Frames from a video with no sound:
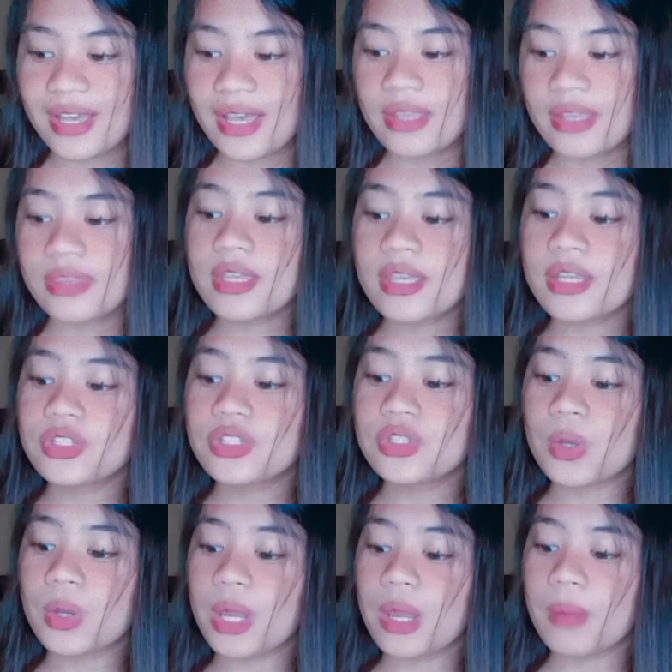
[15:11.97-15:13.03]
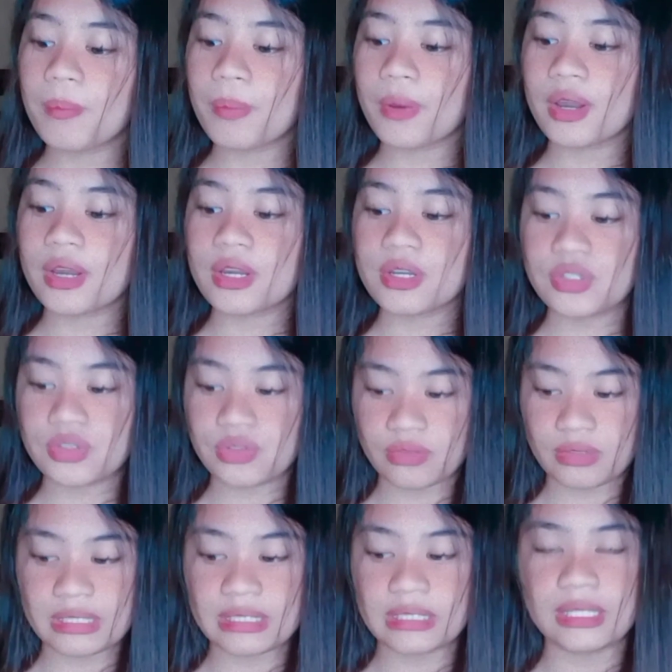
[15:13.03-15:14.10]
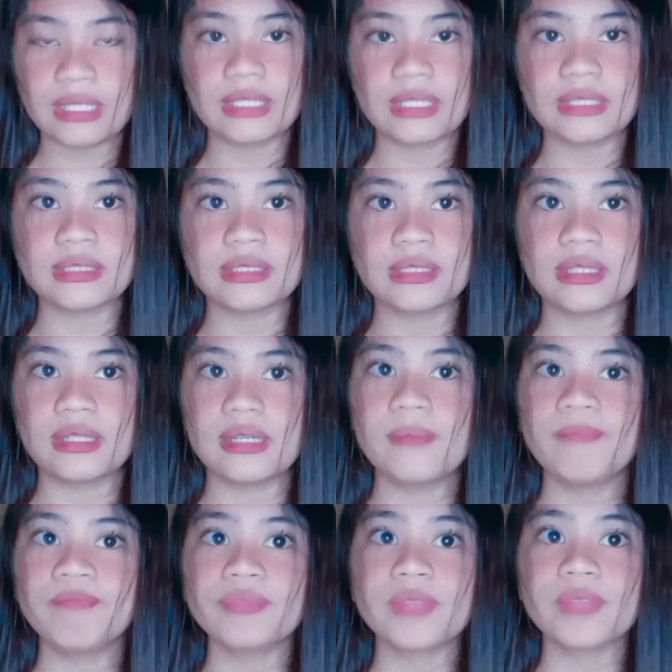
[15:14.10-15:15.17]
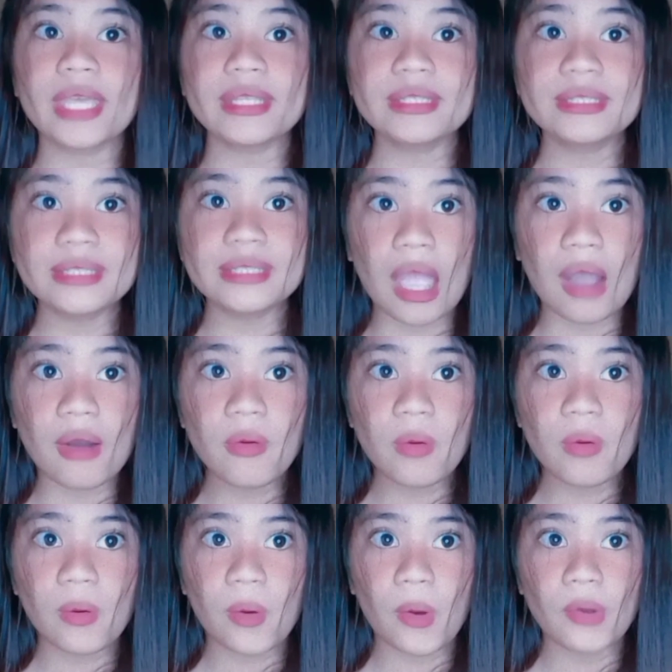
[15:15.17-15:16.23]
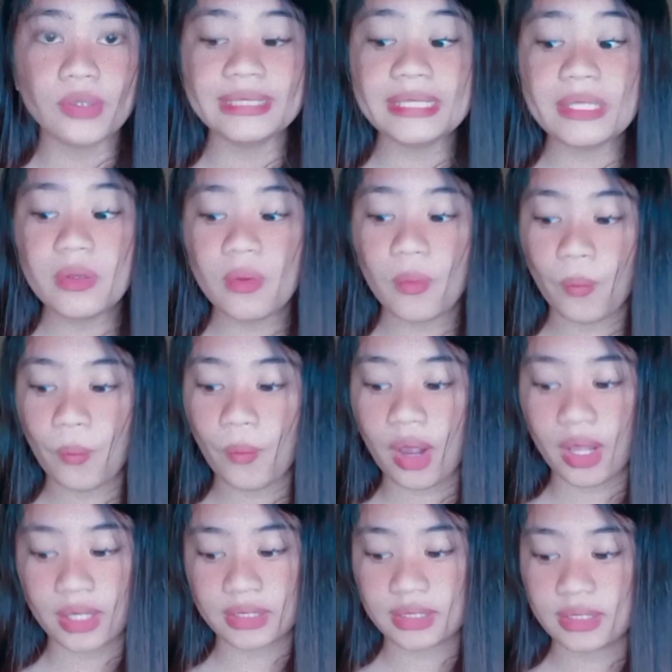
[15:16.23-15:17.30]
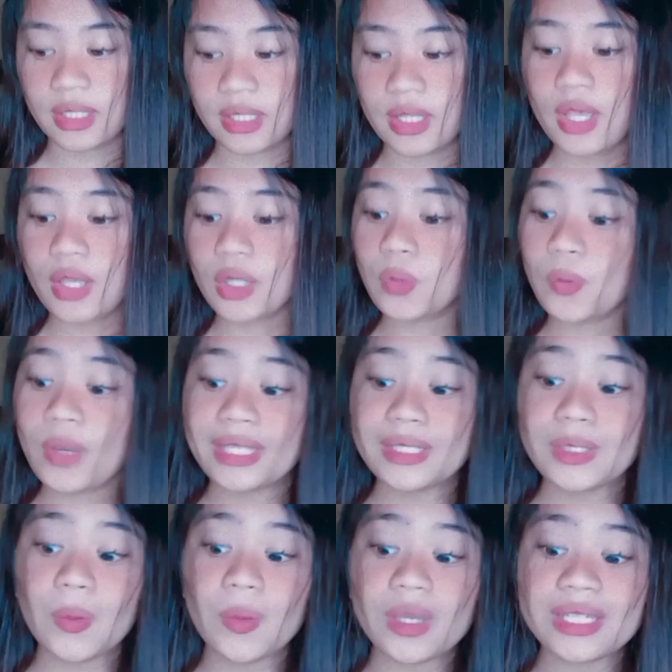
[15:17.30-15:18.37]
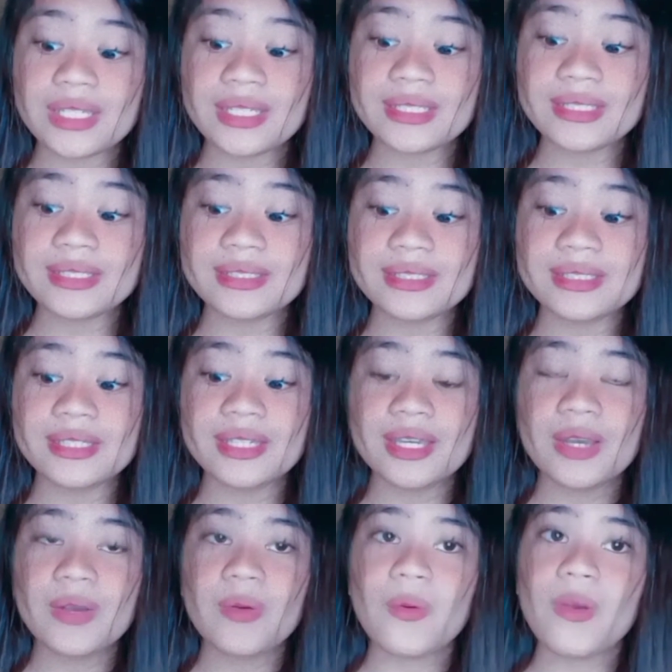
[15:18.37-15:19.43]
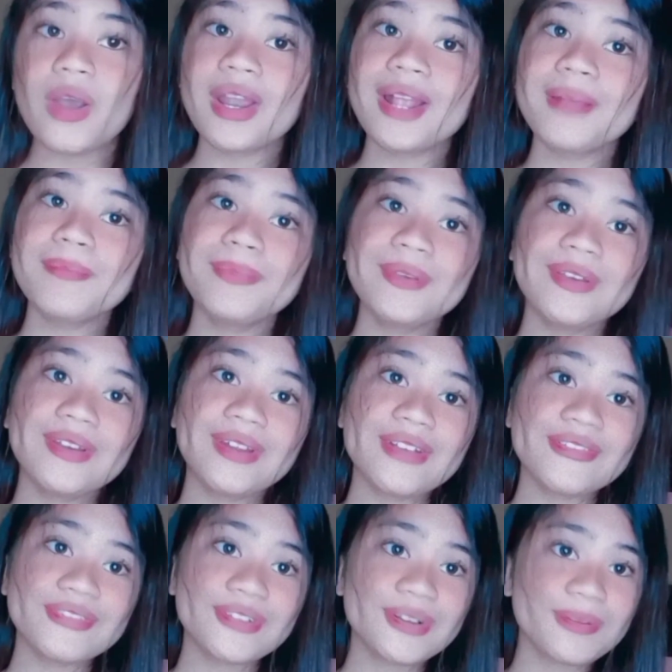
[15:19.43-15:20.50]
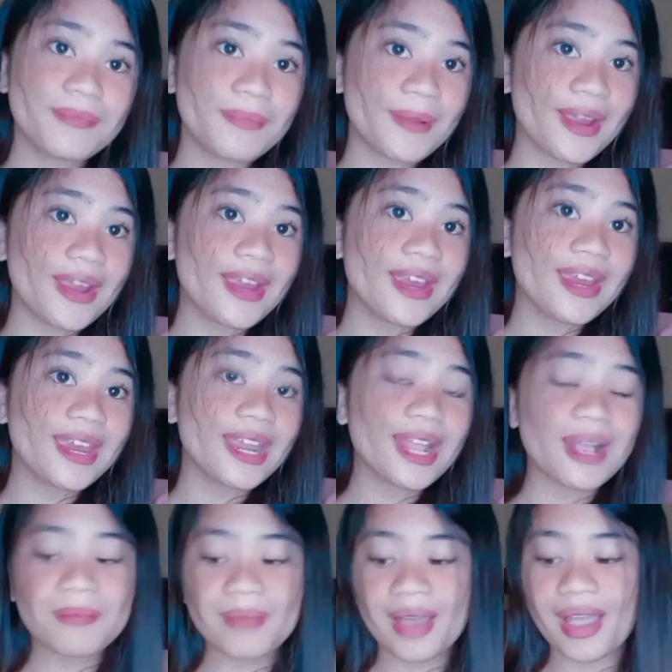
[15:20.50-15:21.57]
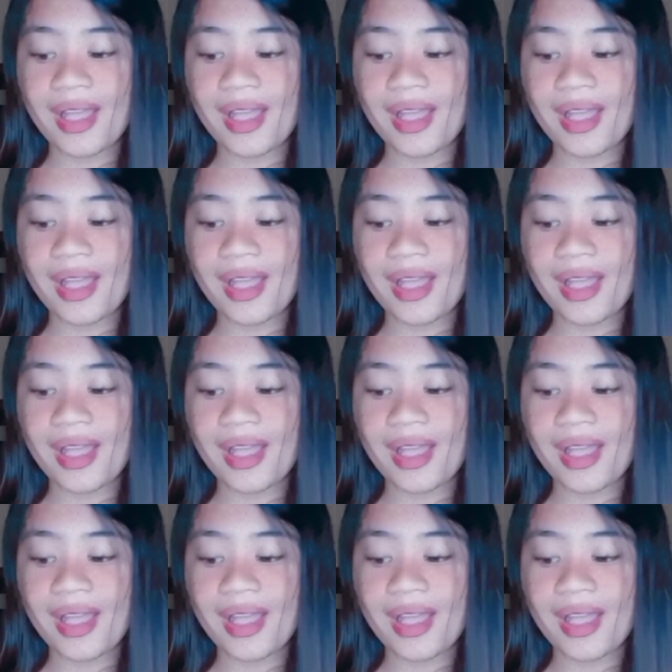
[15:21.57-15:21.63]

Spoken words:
the juniper tree, and now only 1. Quit, quit, what a beautiful bird am I.